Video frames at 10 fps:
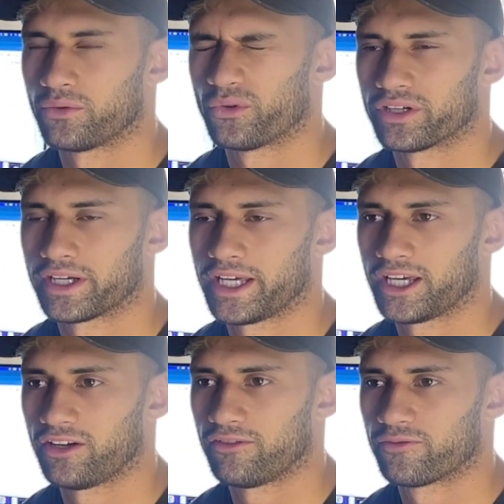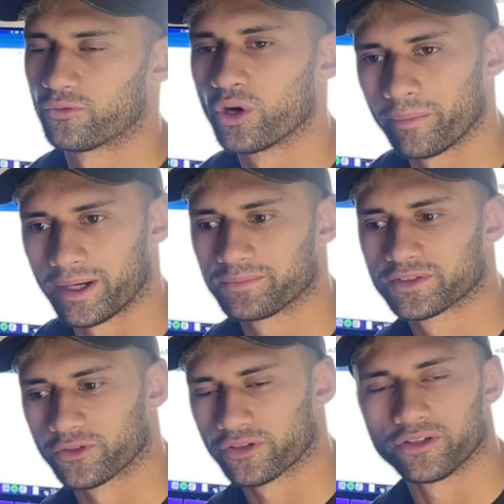want to have warm-ups
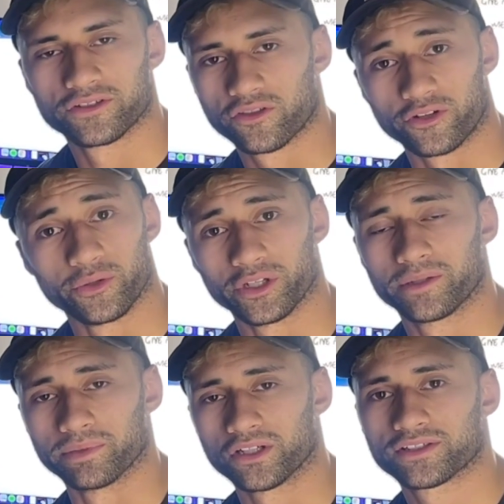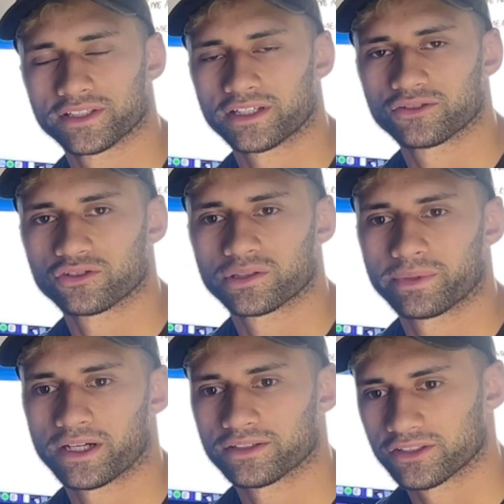for those 3-week blocks that I talked about.